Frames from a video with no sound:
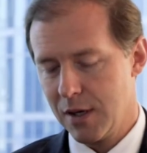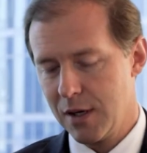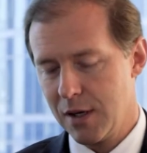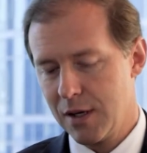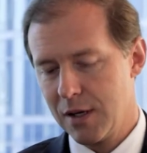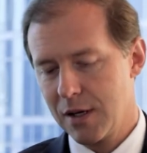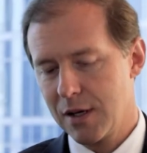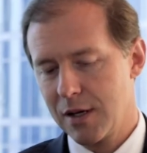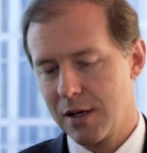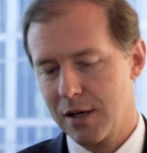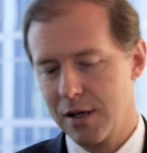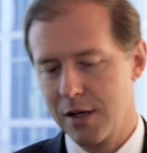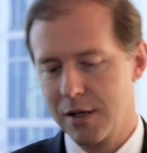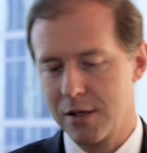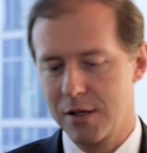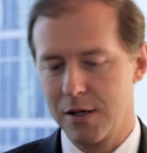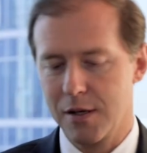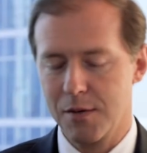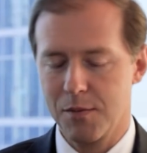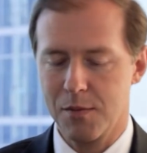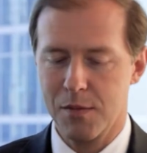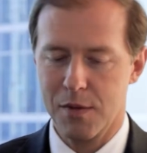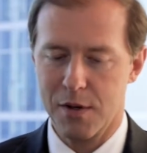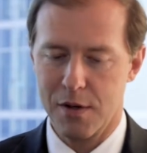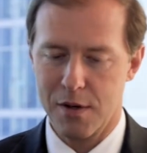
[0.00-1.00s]
try to
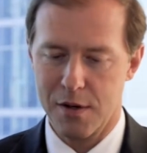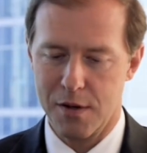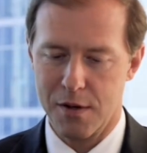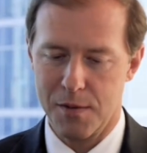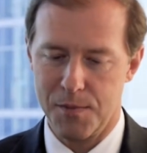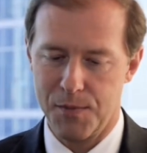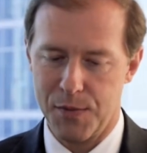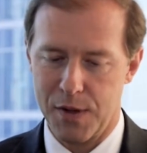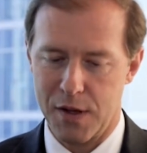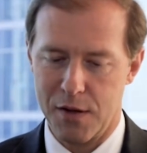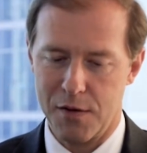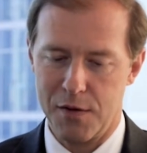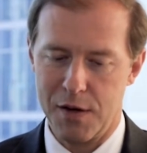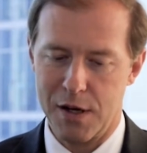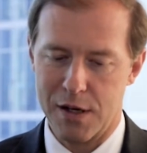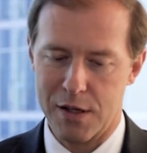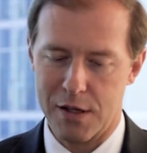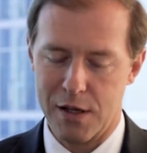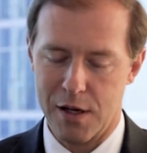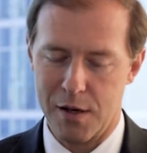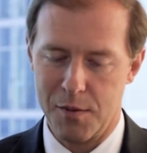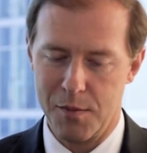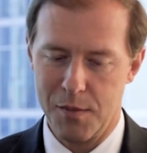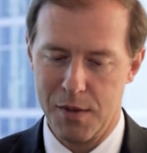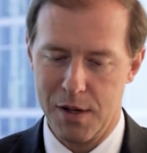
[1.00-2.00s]

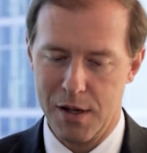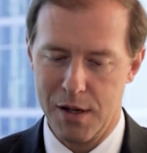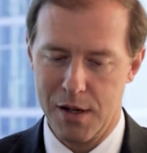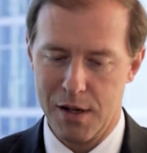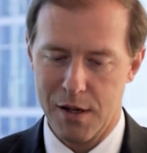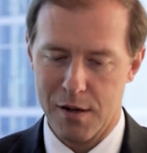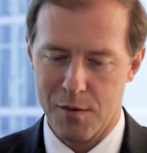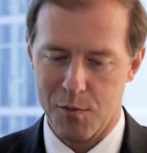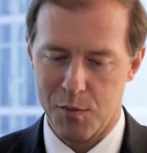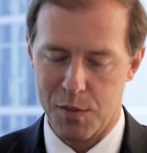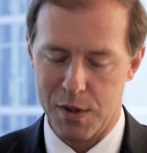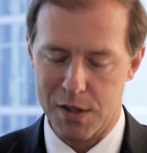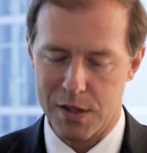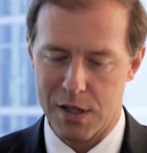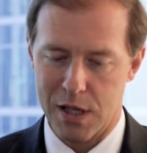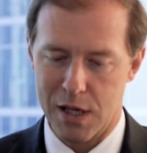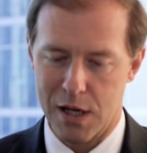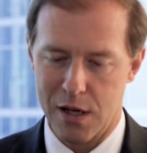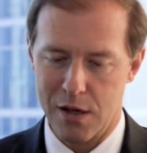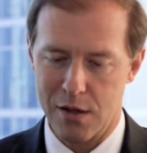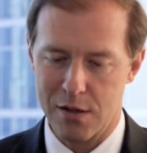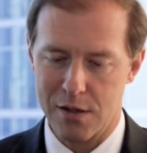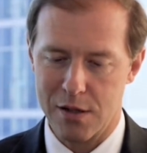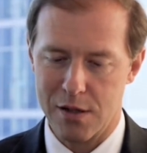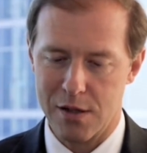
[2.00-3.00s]
tackle all of the issues
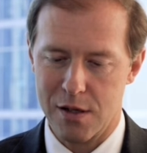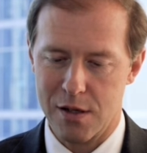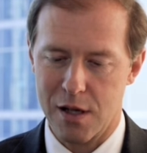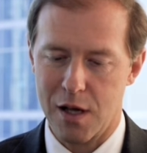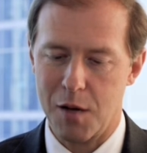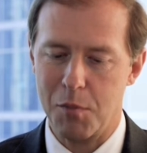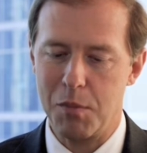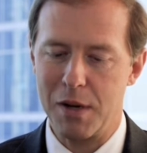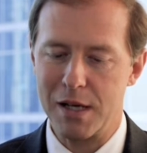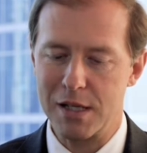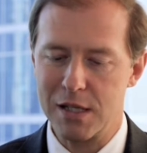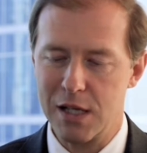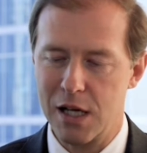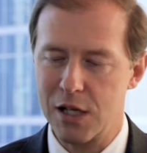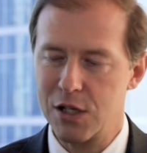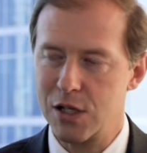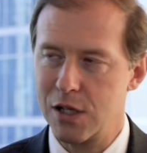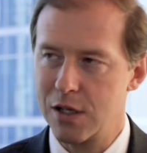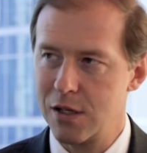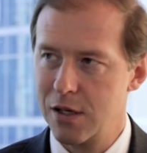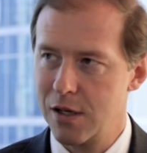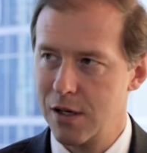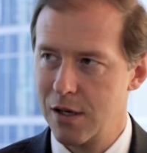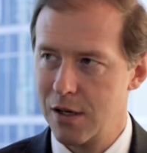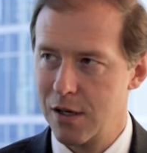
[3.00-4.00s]
that you've mentioned,
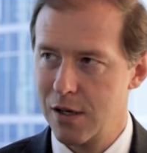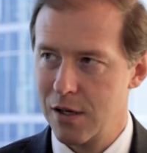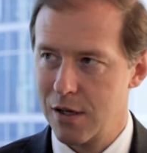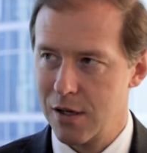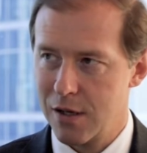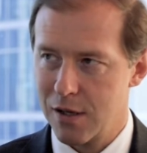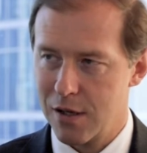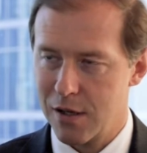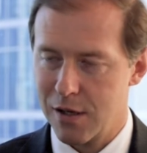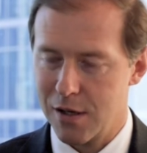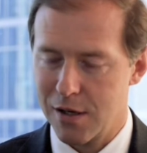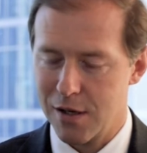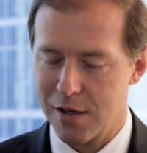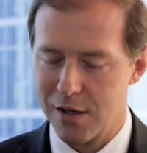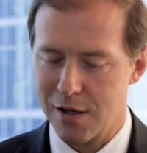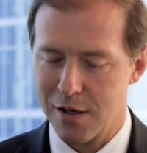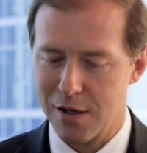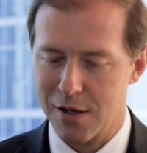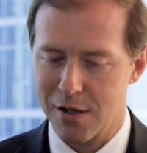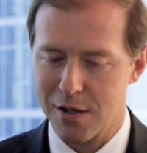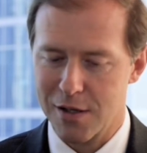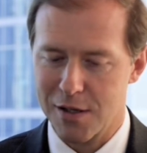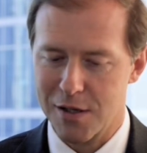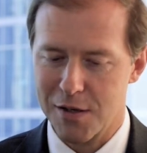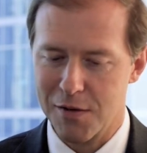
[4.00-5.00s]
albeit
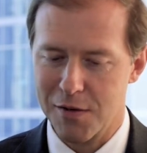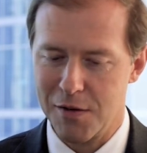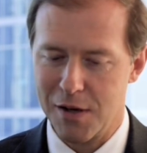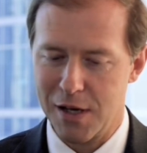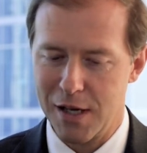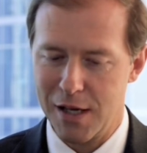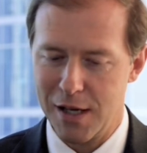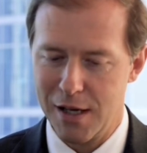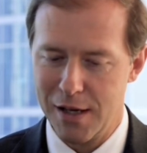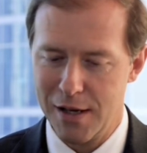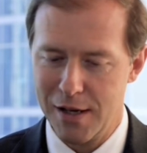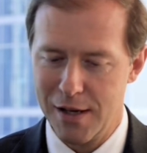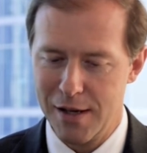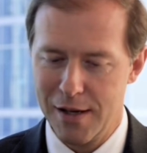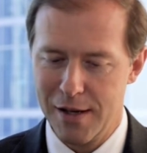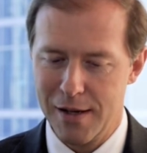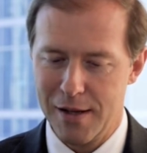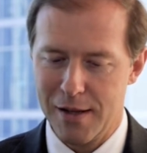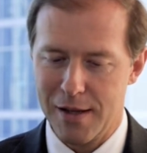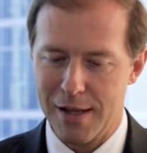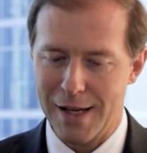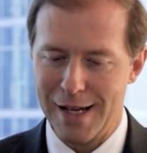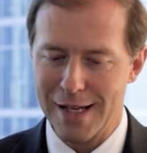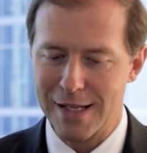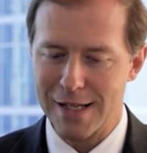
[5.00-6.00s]
briefly. And
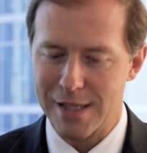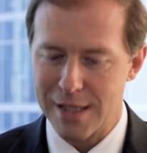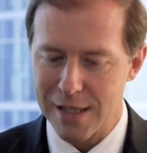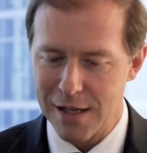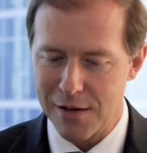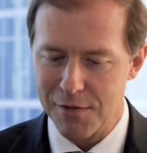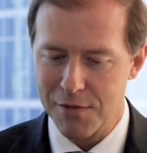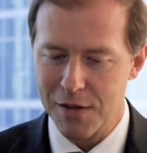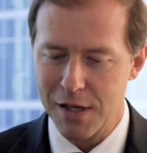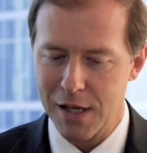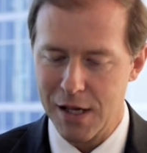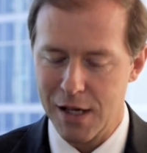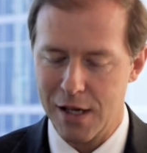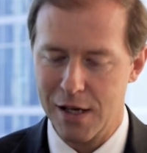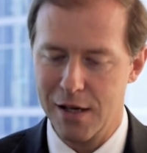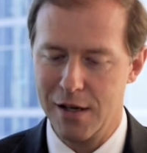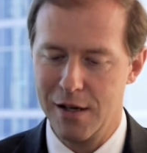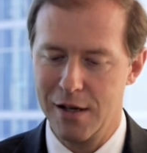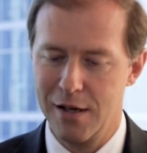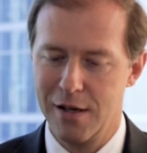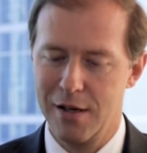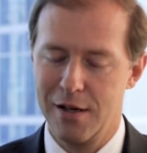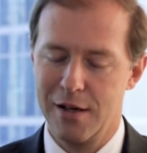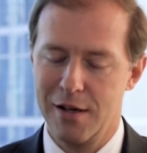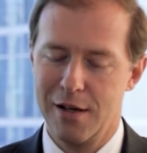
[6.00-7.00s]
I'll try
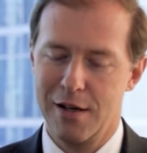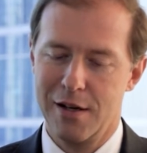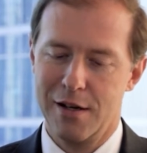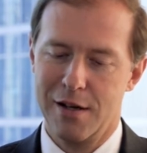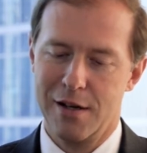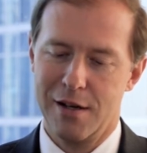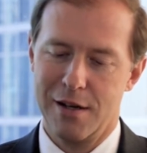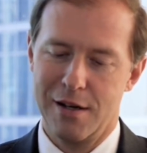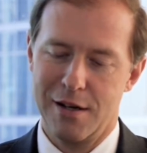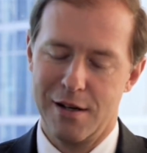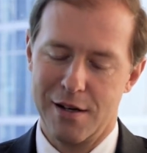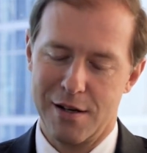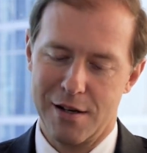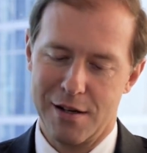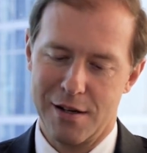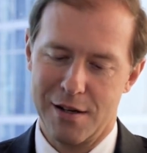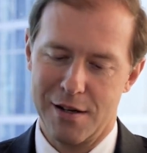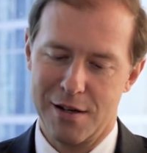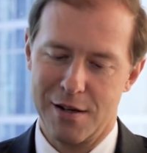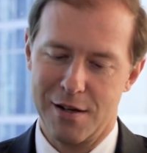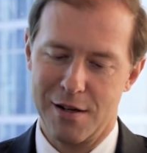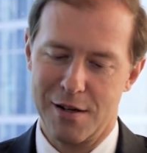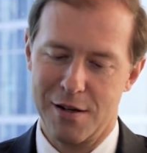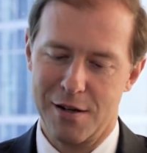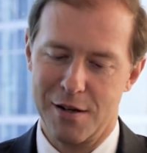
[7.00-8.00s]
to make it
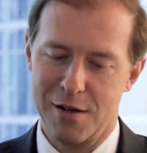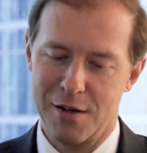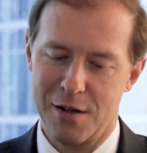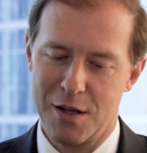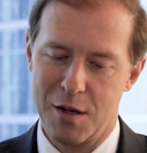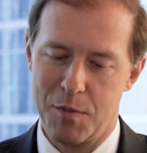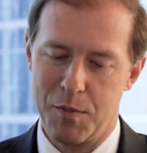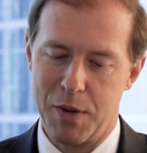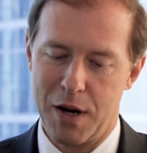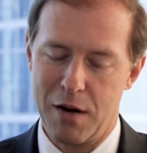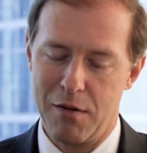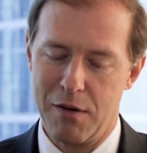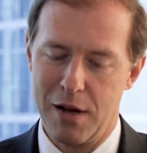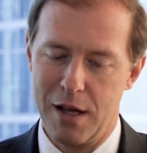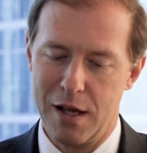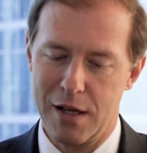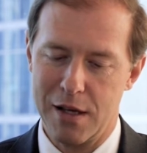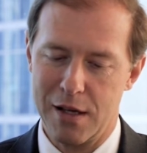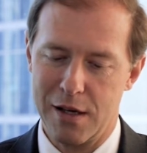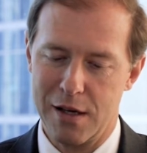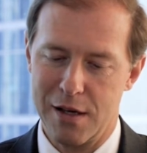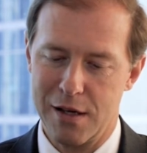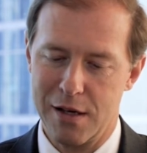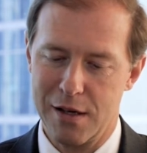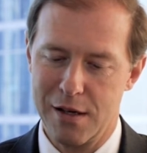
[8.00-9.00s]
clear, I'll try to
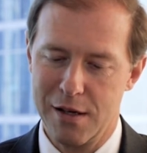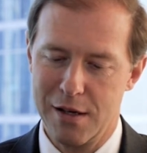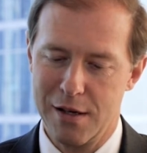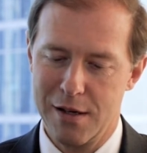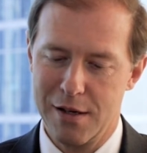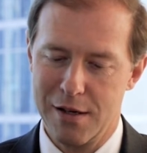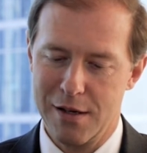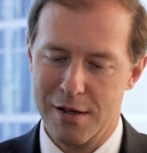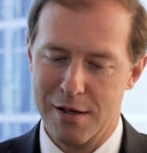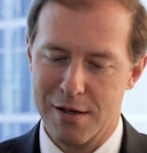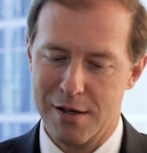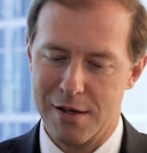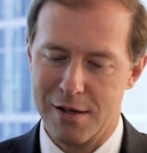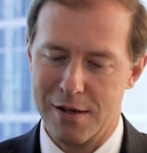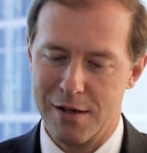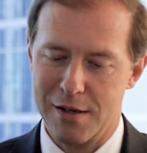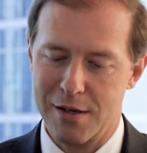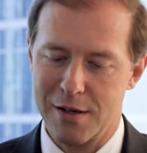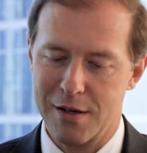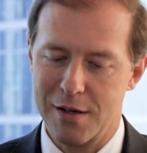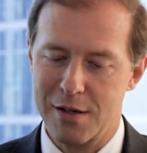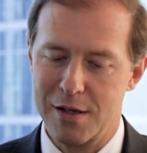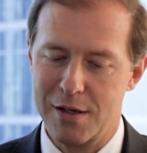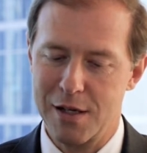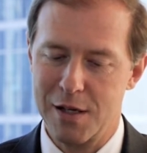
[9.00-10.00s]
articulate the,
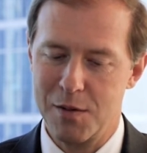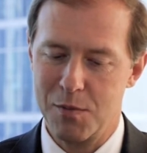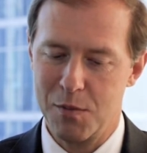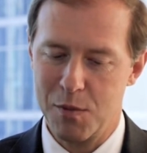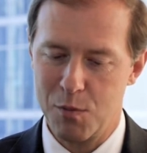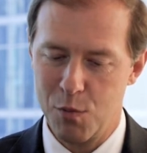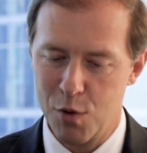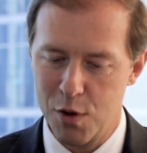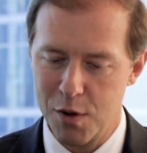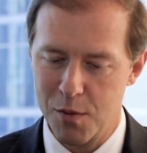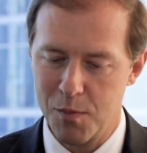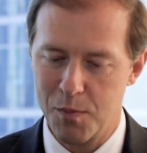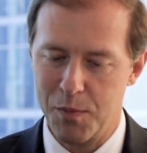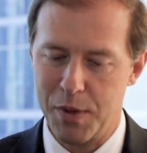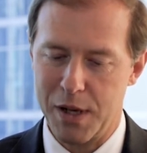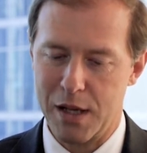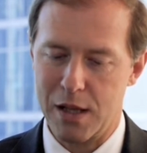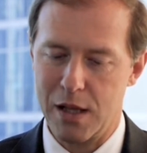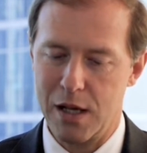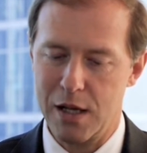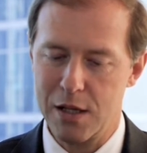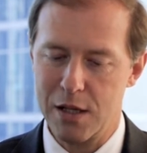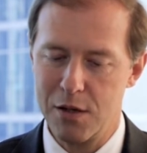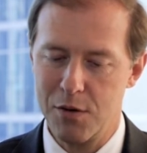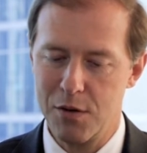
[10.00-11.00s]

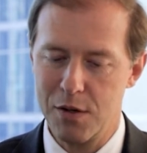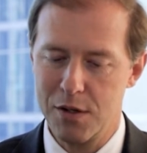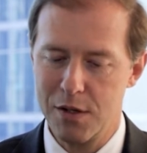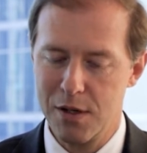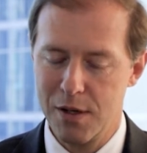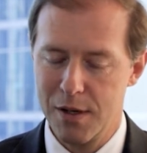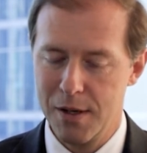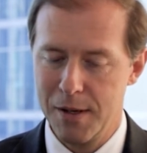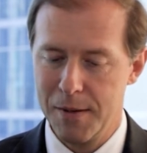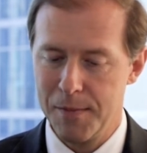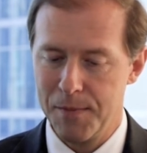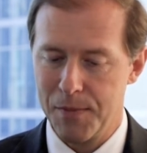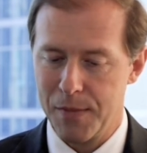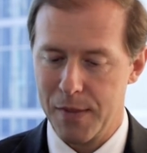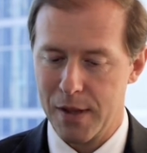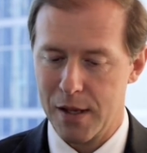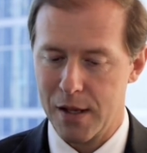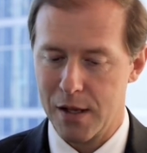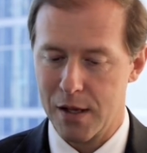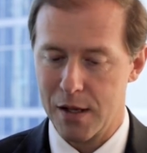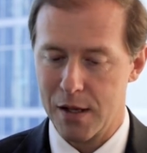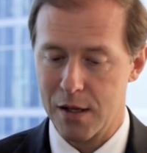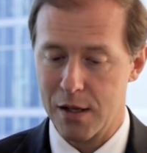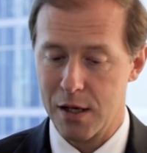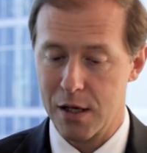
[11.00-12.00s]
so to speak, the
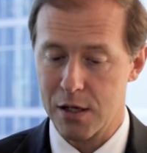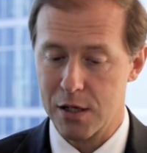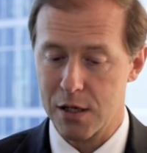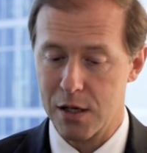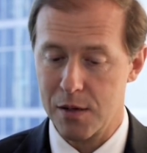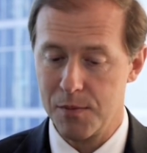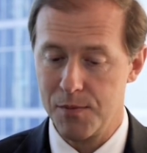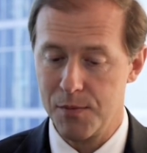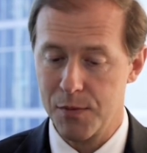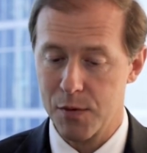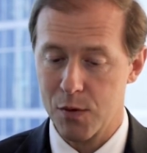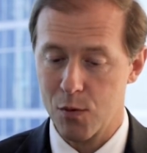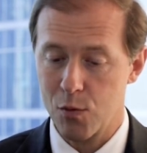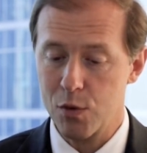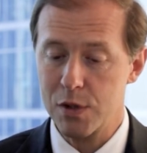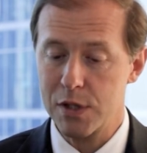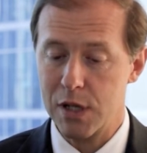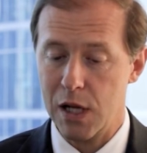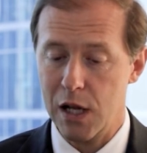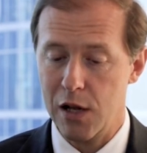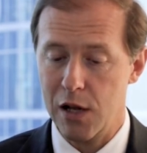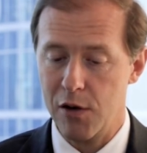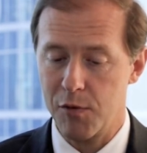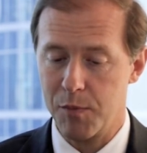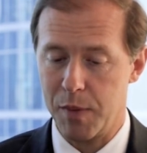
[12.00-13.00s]
prongs of our
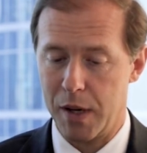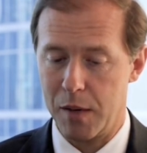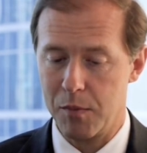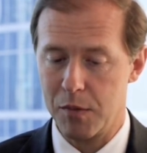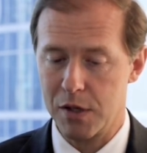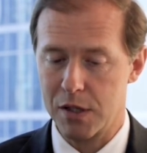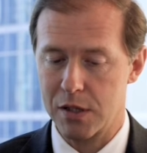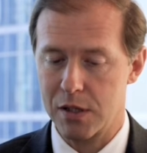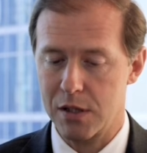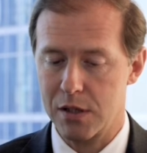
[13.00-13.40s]
multi-pronged